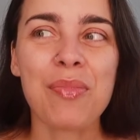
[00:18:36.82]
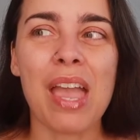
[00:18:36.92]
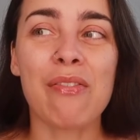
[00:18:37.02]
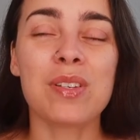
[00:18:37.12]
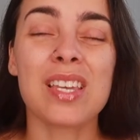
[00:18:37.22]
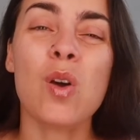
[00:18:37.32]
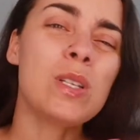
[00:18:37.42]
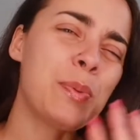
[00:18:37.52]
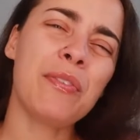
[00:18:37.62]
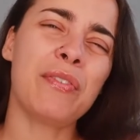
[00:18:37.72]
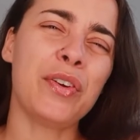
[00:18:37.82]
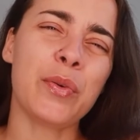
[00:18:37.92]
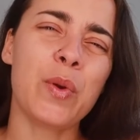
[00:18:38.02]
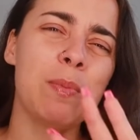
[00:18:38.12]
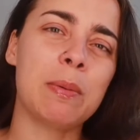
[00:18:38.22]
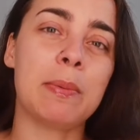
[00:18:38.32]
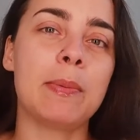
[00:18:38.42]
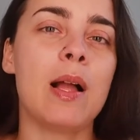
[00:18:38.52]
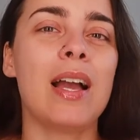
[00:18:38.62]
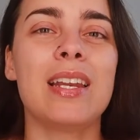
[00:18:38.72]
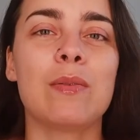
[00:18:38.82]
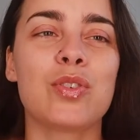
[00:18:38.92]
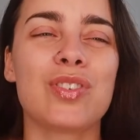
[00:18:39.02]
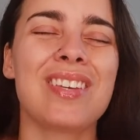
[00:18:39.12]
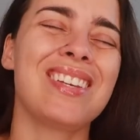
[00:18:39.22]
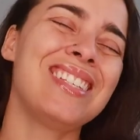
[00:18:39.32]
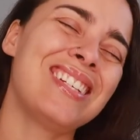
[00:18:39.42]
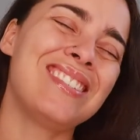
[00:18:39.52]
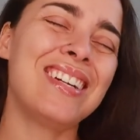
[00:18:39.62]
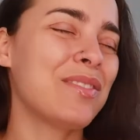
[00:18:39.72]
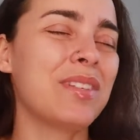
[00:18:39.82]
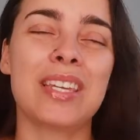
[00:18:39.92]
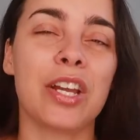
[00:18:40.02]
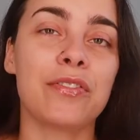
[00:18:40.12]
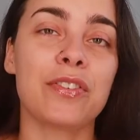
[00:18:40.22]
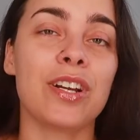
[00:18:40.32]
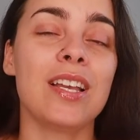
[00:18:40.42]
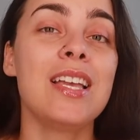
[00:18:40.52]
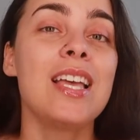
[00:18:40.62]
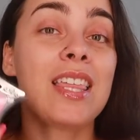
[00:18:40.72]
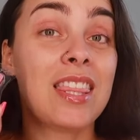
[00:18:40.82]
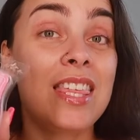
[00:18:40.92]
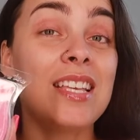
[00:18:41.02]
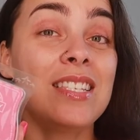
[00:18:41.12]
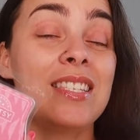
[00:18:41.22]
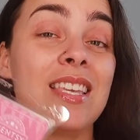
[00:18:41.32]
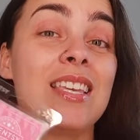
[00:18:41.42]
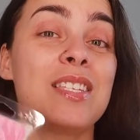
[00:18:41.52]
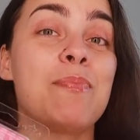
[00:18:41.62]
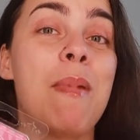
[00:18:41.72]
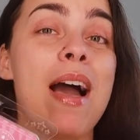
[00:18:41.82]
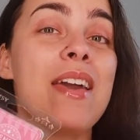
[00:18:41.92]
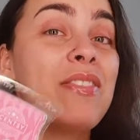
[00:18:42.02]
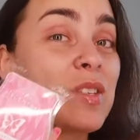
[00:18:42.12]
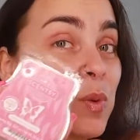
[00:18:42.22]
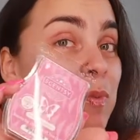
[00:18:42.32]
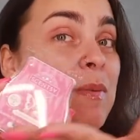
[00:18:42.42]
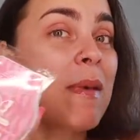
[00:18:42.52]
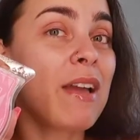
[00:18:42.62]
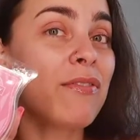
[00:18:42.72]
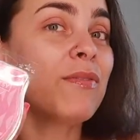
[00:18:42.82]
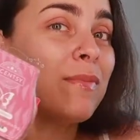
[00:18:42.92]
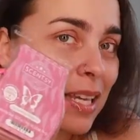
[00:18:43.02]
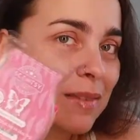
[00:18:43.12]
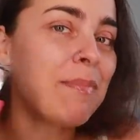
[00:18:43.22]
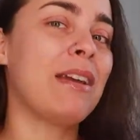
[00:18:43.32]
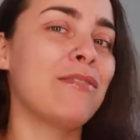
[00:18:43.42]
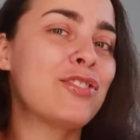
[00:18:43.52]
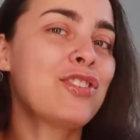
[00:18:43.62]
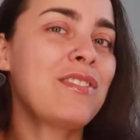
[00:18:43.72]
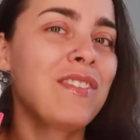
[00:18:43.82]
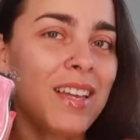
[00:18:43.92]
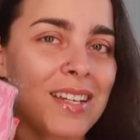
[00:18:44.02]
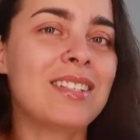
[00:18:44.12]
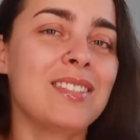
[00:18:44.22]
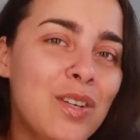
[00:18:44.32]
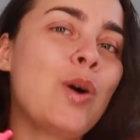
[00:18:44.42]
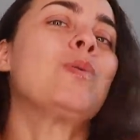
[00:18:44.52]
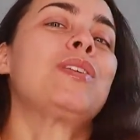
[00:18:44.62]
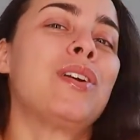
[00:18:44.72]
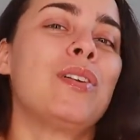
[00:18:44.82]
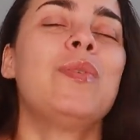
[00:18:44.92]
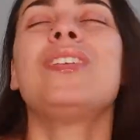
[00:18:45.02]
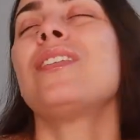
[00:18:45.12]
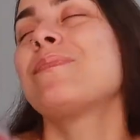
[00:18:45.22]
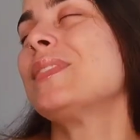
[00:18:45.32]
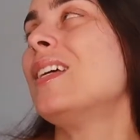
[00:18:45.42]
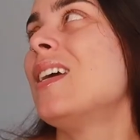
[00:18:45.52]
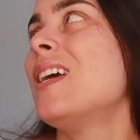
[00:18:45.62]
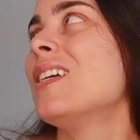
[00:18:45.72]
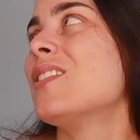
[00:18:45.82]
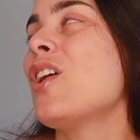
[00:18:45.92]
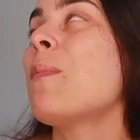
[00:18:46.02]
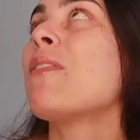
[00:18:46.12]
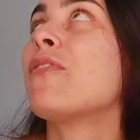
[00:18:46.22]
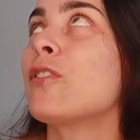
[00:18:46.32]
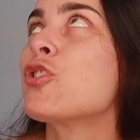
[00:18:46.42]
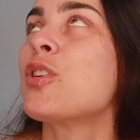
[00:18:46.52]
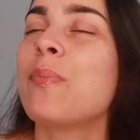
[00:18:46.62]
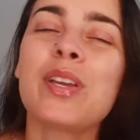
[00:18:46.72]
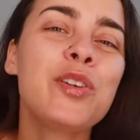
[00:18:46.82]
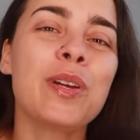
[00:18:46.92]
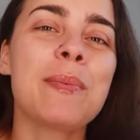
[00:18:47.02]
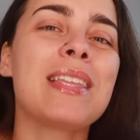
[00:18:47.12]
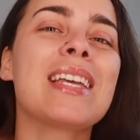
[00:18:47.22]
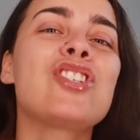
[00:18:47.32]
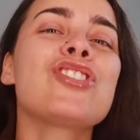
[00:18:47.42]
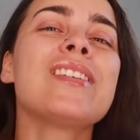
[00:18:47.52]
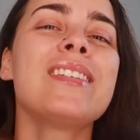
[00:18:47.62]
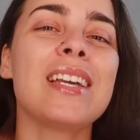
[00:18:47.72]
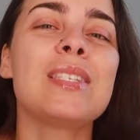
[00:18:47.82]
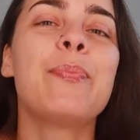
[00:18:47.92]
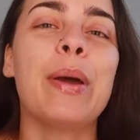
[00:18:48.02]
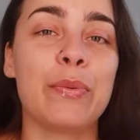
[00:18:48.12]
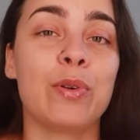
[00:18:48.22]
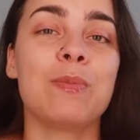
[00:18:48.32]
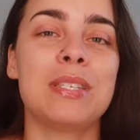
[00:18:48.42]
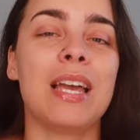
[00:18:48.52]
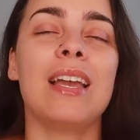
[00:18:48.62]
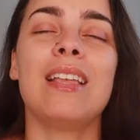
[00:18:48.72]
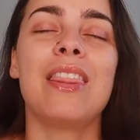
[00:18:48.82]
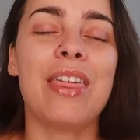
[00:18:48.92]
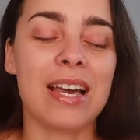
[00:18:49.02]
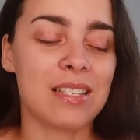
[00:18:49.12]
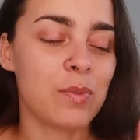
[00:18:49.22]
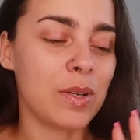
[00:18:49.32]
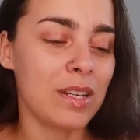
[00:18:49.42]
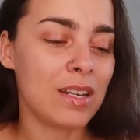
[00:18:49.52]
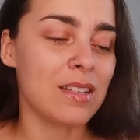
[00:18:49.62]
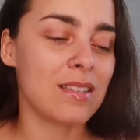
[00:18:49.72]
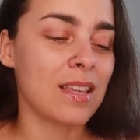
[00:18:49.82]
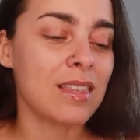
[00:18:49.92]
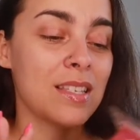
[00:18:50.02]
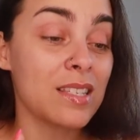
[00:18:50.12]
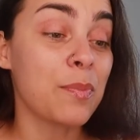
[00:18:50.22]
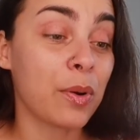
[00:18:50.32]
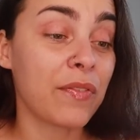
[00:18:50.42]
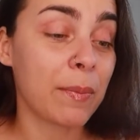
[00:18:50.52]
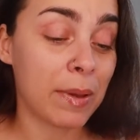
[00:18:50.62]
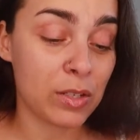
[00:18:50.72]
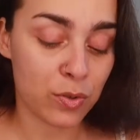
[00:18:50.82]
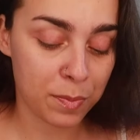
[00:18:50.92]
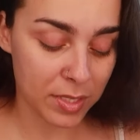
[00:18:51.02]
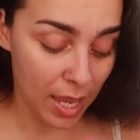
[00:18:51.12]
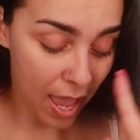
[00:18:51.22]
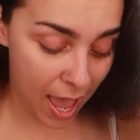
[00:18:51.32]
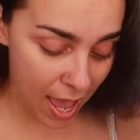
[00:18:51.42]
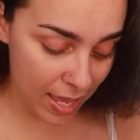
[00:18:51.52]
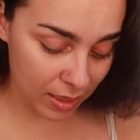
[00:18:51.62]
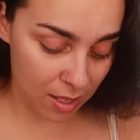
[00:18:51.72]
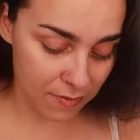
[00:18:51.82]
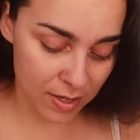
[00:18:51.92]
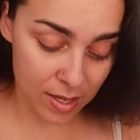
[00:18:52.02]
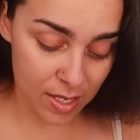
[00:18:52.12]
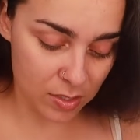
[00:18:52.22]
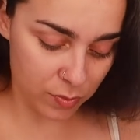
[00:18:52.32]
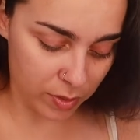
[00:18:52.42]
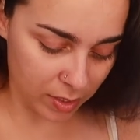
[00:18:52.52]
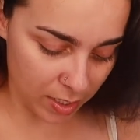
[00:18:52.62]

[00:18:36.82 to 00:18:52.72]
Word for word: Everyone's like, oh, it's perfect for your room, blah, blah, blah. And I was just like, no, I don't really care for it. This is my, this would be my, like my version of like a cozy cardigan. Well, not not my version, but you know what I mean? Like just a nice bedroom set. That's what it is. Like this is a perfect bedroom set. I love it. It's really